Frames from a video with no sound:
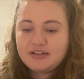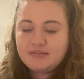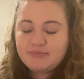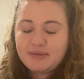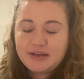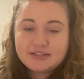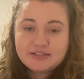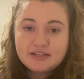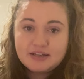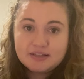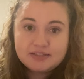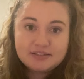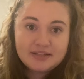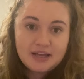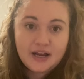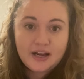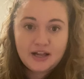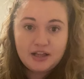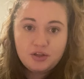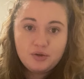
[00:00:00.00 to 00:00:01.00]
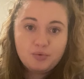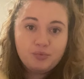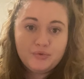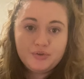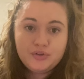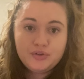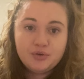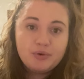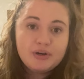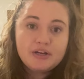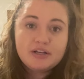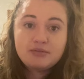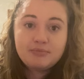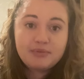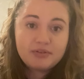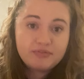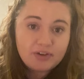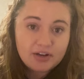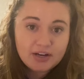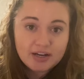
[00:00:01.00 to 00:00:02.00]
It makes it exciting. You want it to
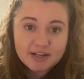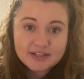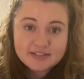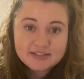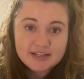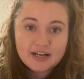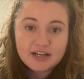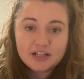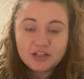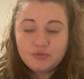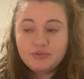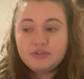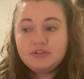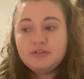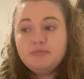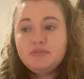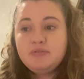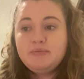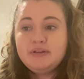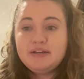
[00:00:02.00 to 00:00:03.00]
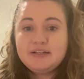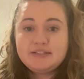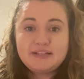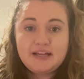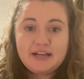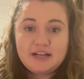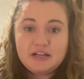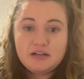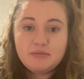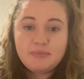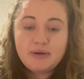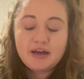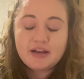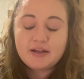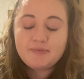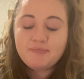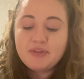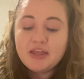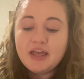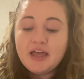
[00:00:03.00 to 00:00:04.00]
be fun and exciting. You want them to be excited about it.